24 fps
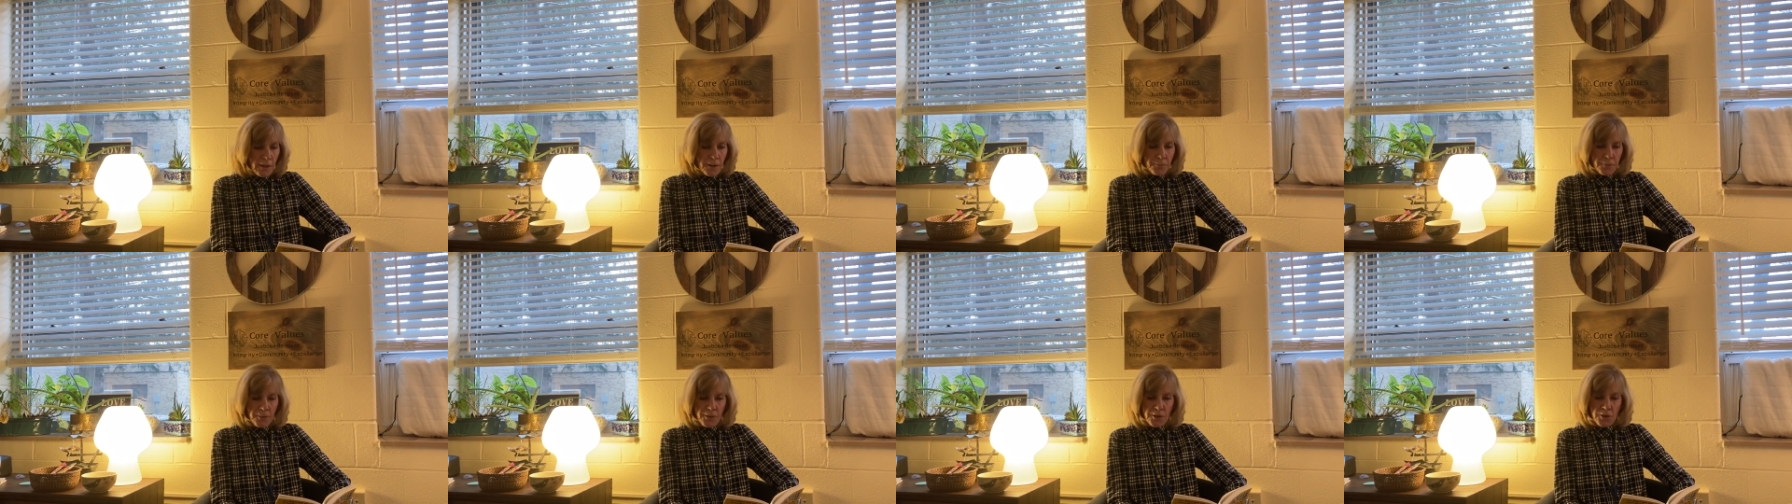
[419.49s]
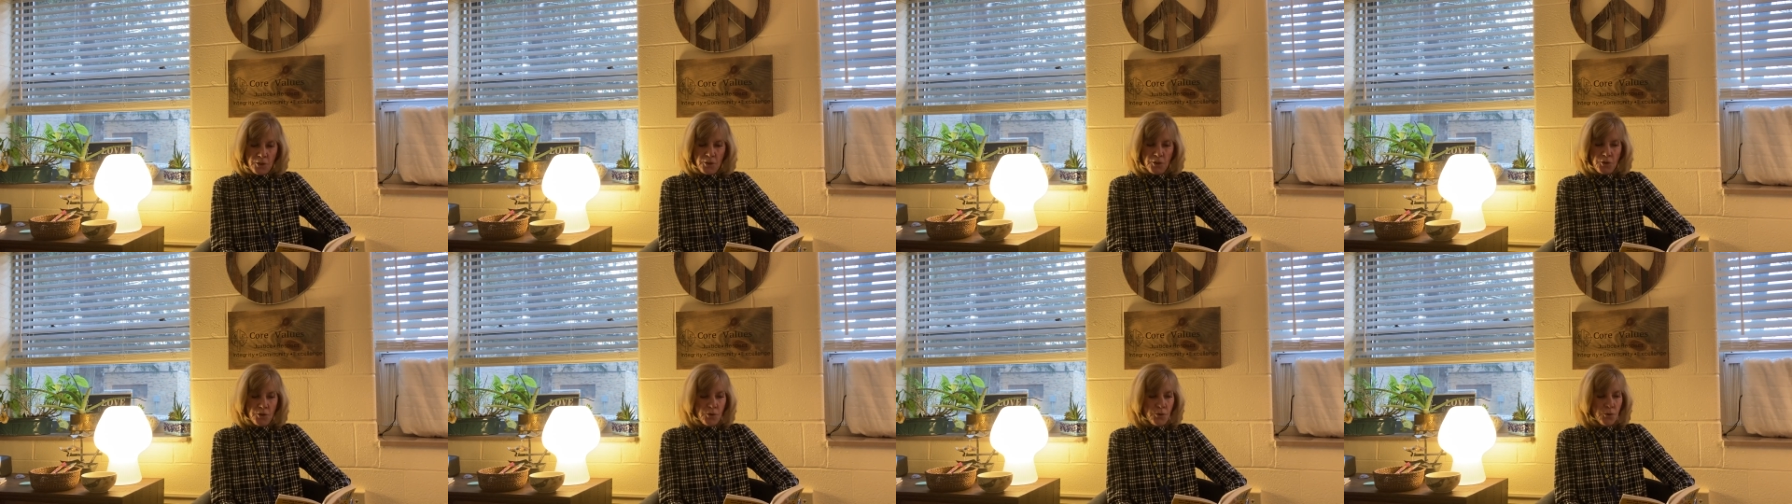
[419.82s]
but
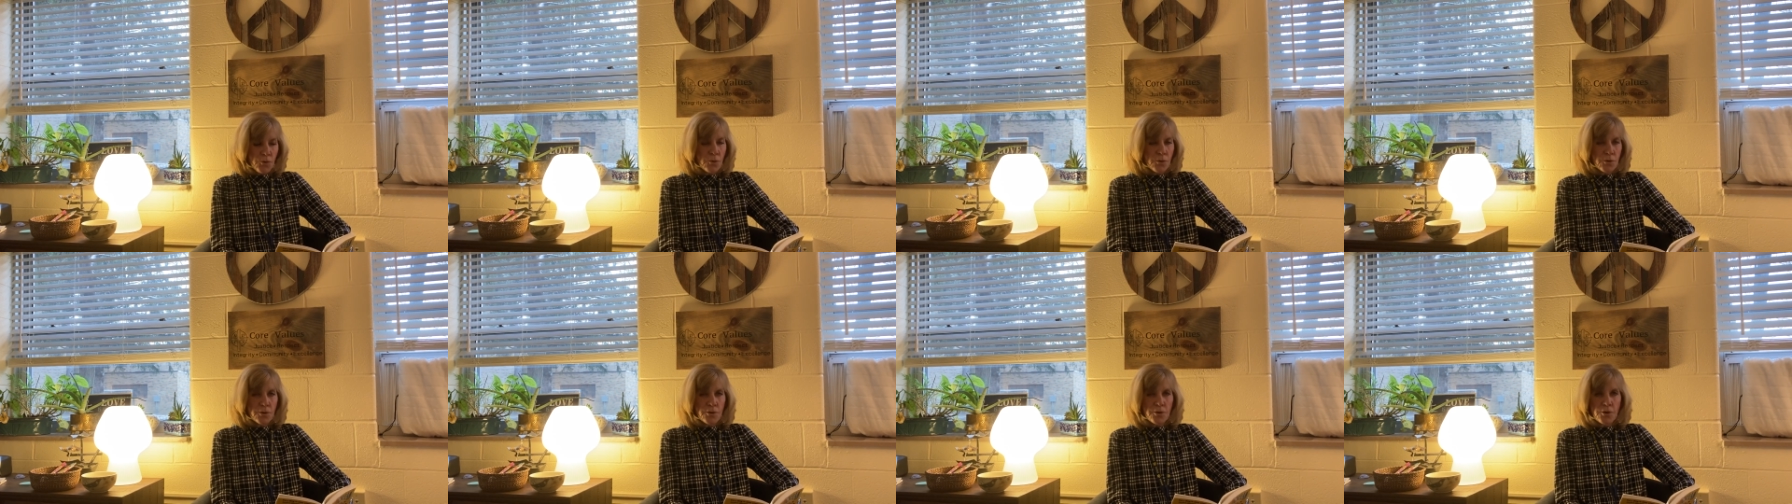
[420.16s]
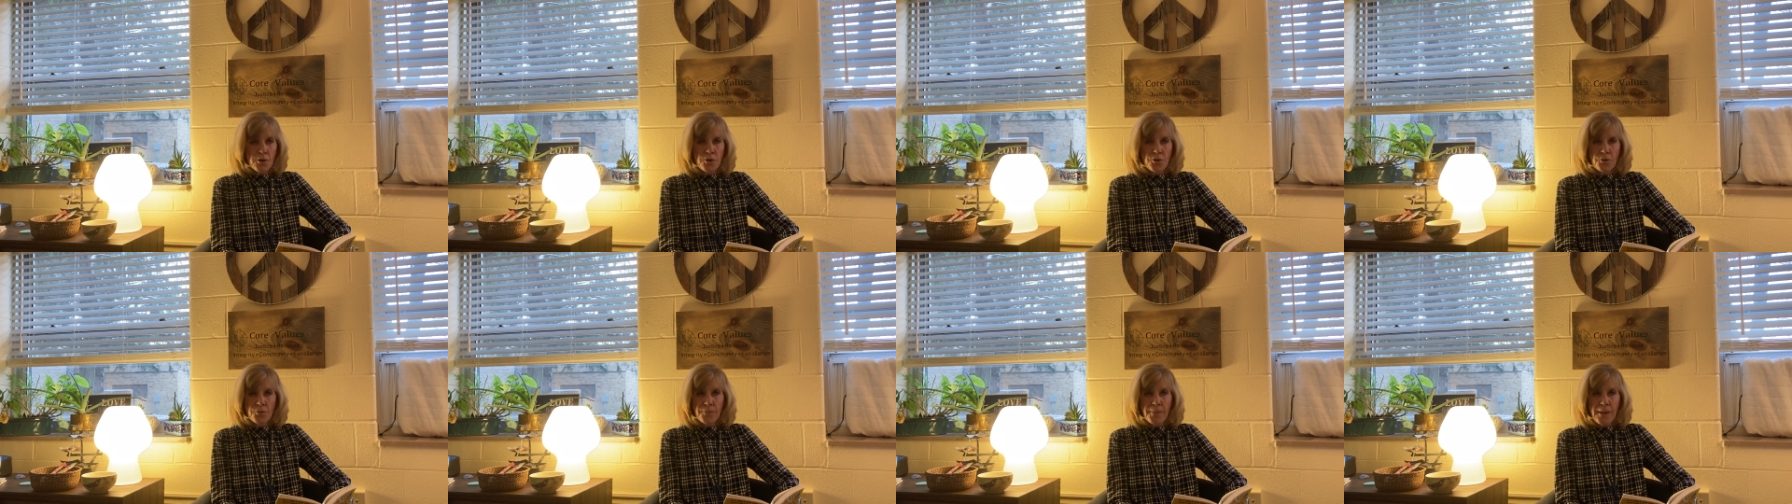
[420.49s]
you're
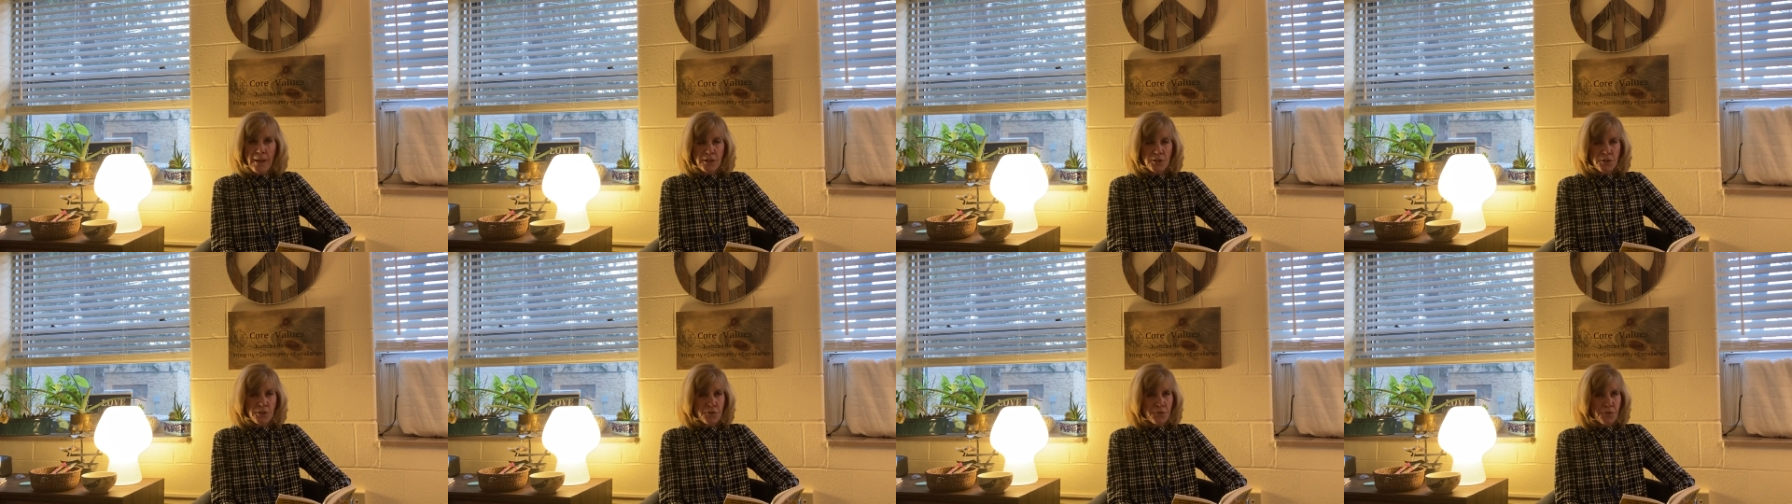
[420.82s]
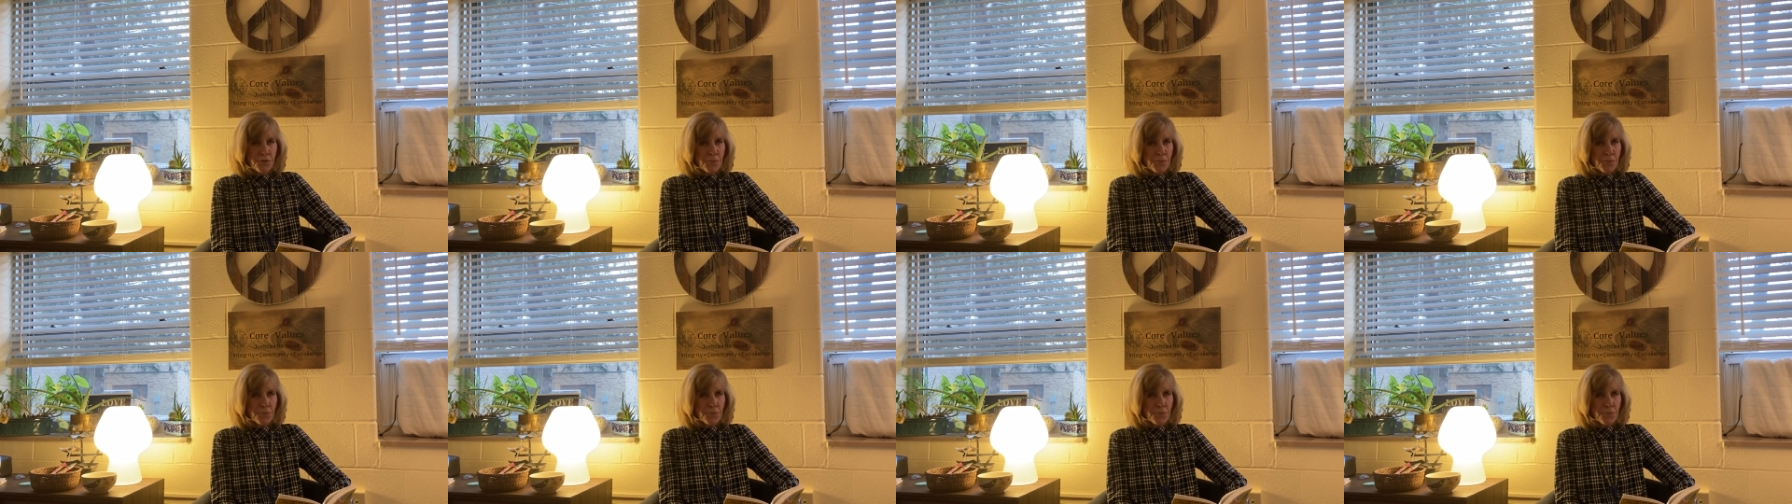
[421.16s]
no match for